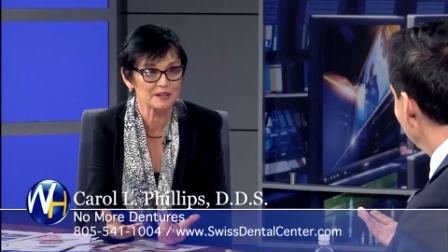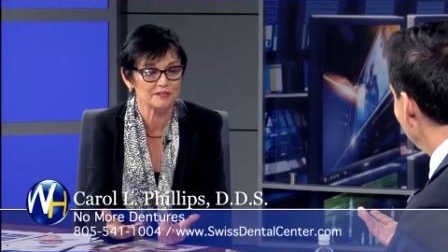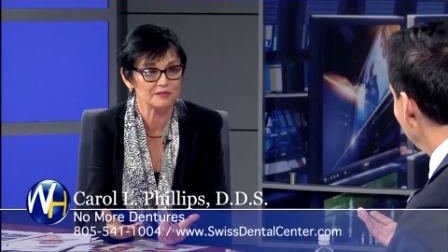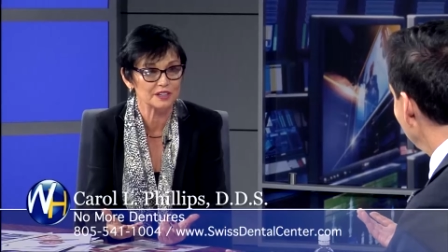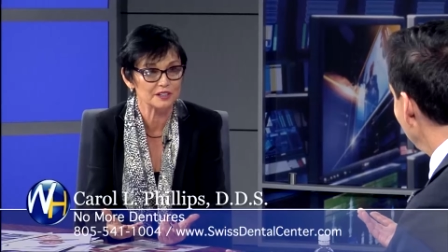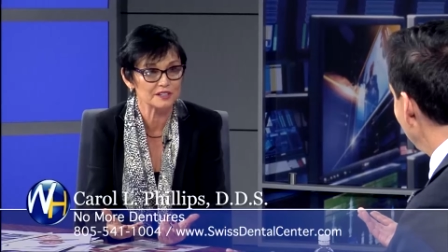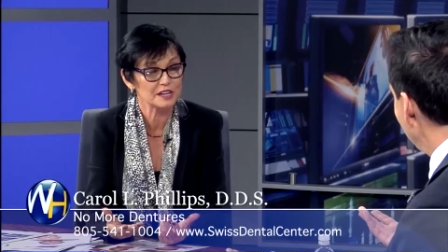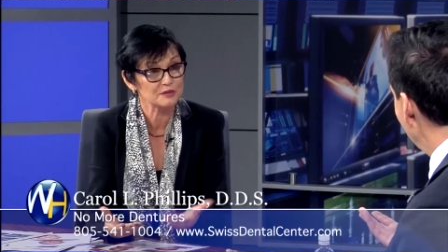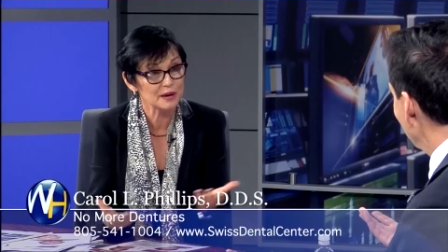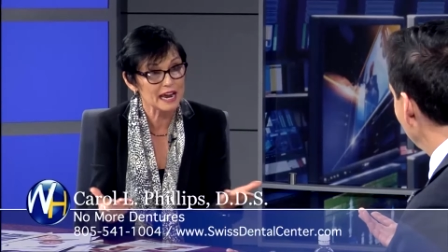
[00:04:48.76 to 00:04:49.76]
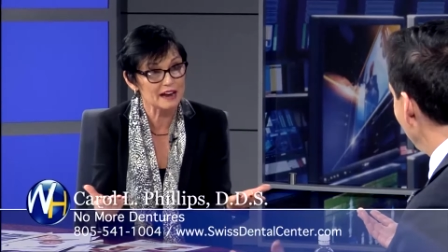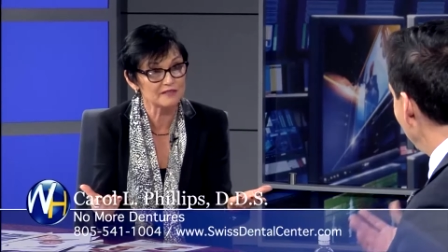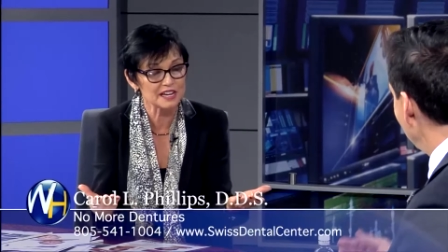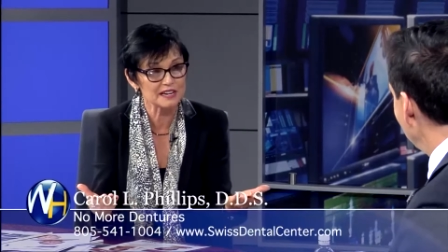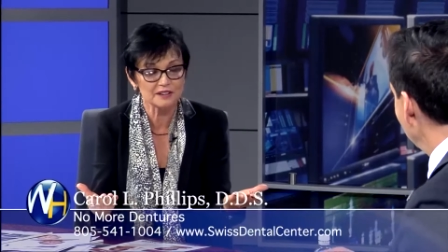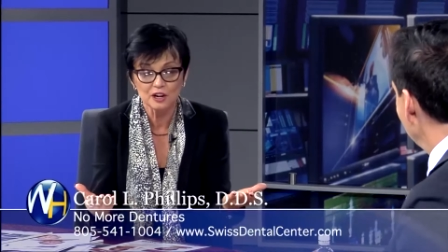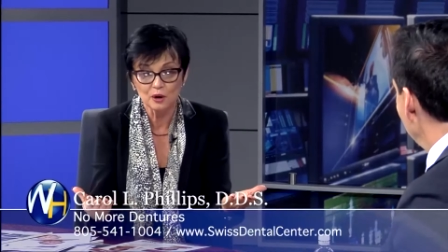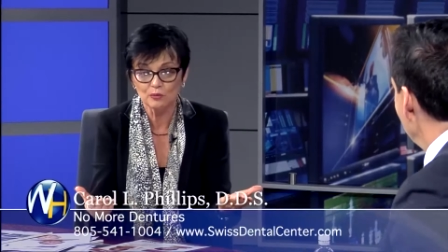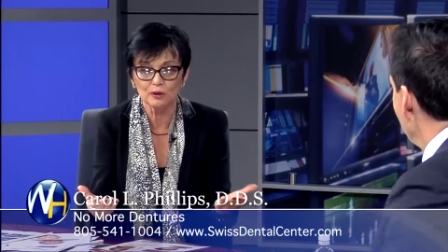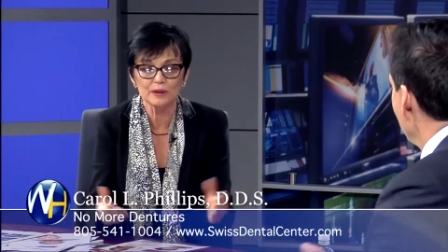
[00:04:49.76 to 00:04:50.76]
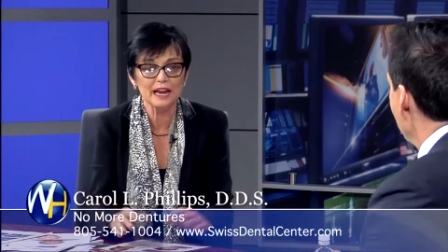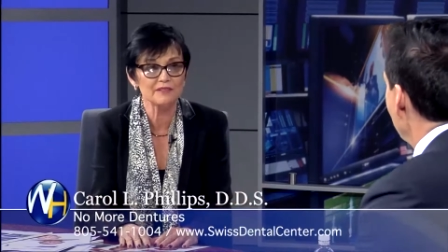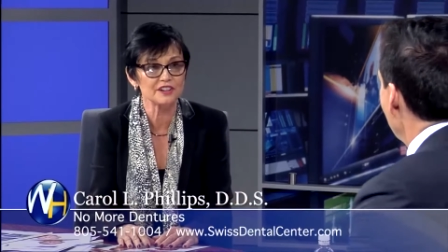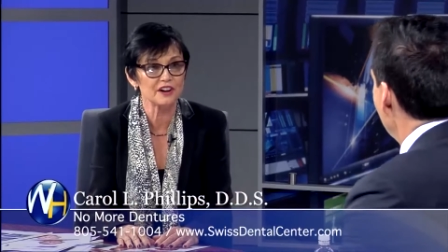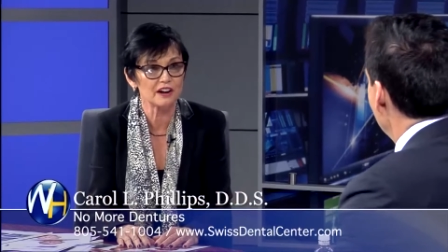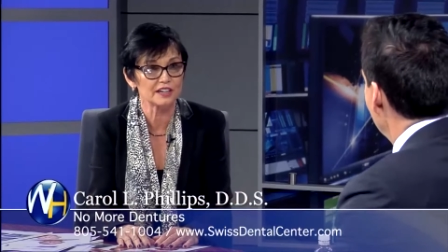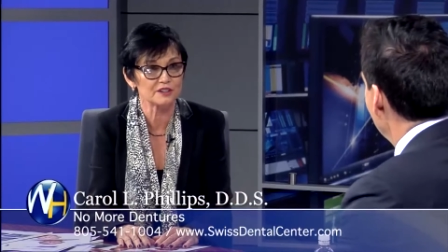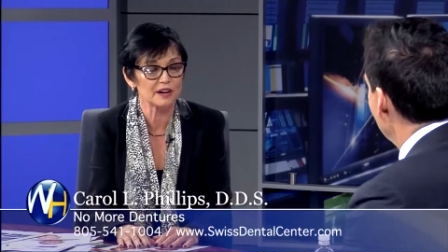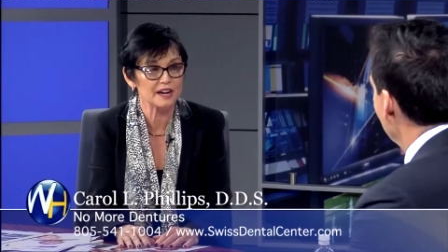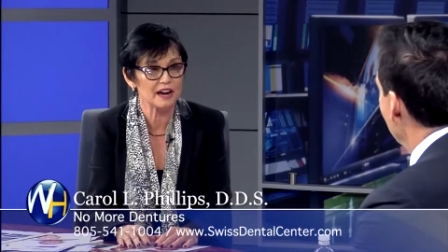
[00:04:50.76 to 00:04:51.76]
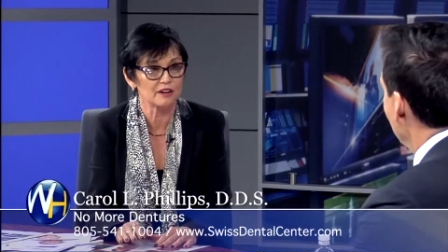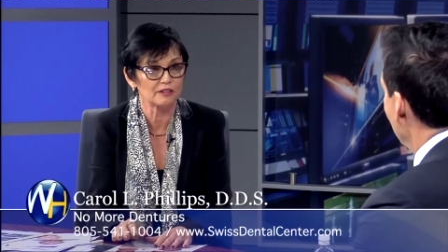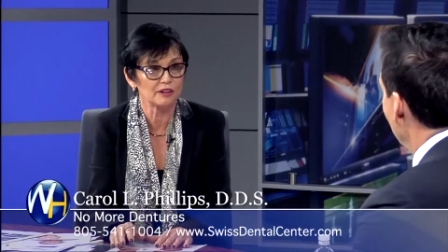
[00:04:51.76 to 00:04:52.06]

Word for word: convenience. Any other we event? Have the, well, we have the knowledge right now